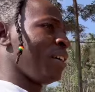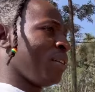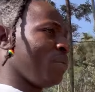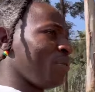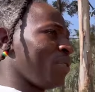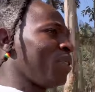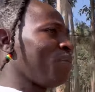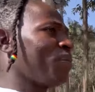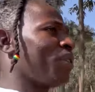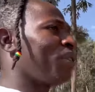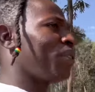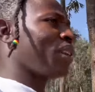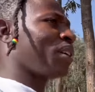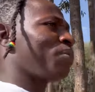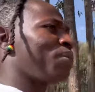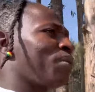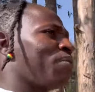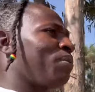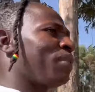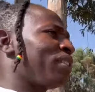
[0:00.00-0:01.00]
Maybe I want to
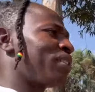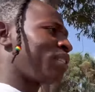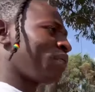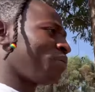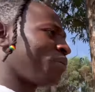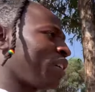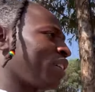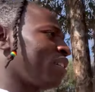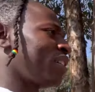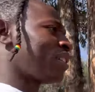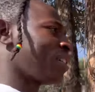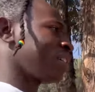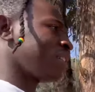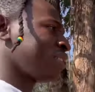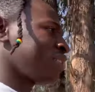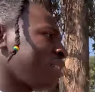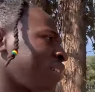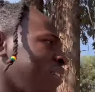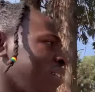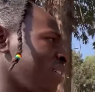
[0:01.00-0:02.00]
be meeting my
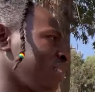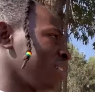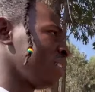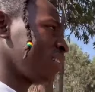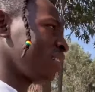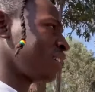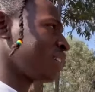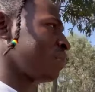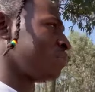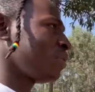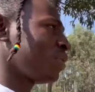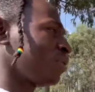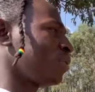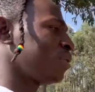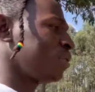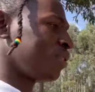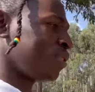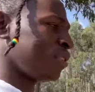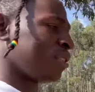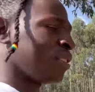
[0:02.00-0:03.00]
dad. Yeah,
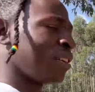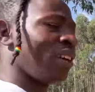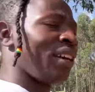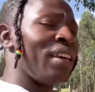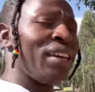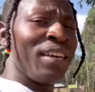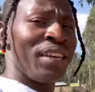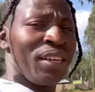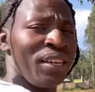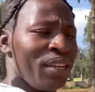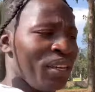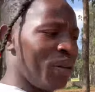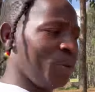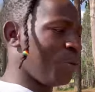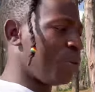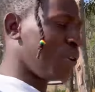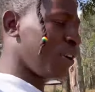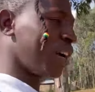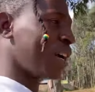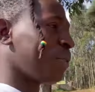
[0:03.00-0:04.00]
because he
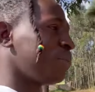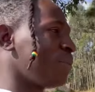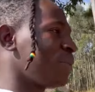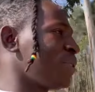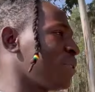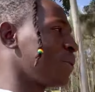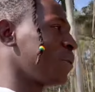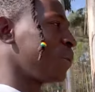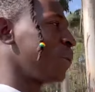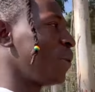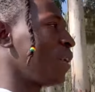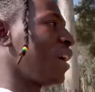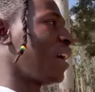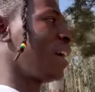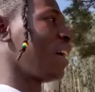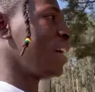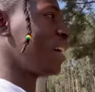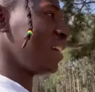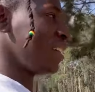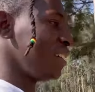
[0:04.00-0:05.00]
woke up so
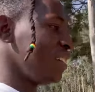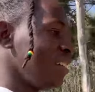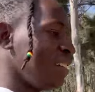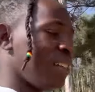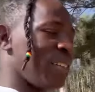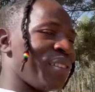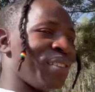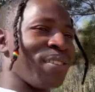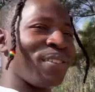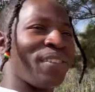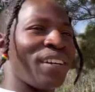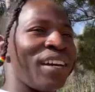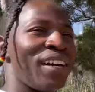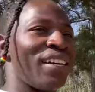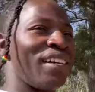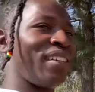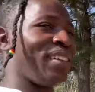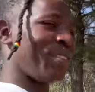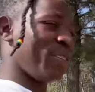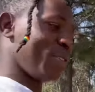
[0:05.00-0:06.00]
early
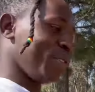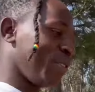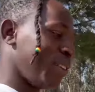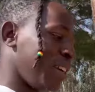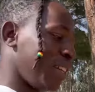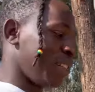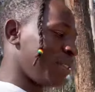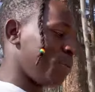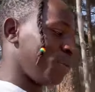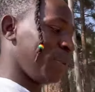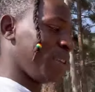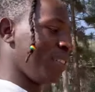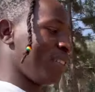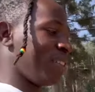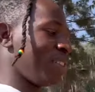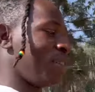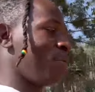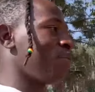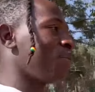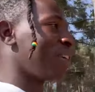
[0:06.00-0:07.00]
to go and split
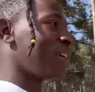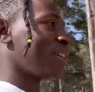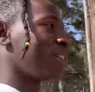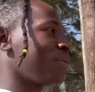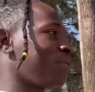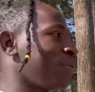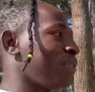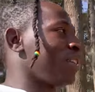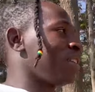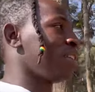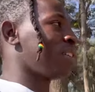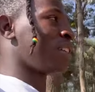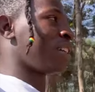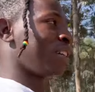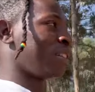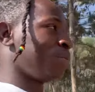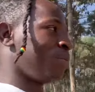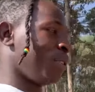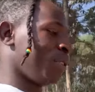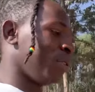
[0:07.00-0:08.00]
timbers for the
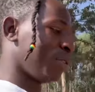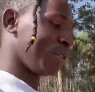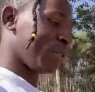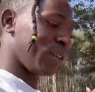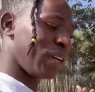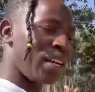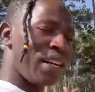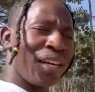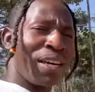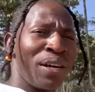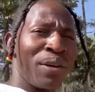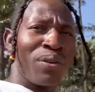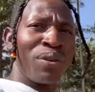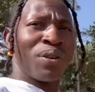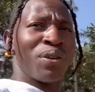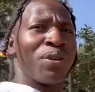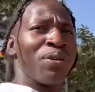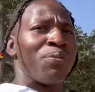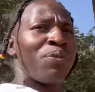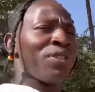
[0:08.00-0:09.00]
church, because right now we're
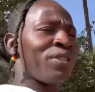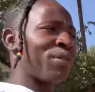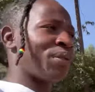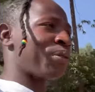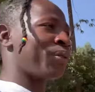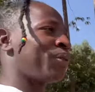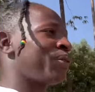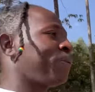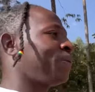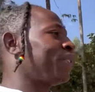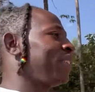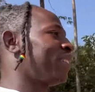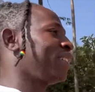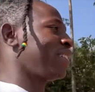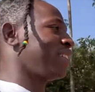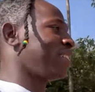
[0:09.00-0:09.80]
almost roofing the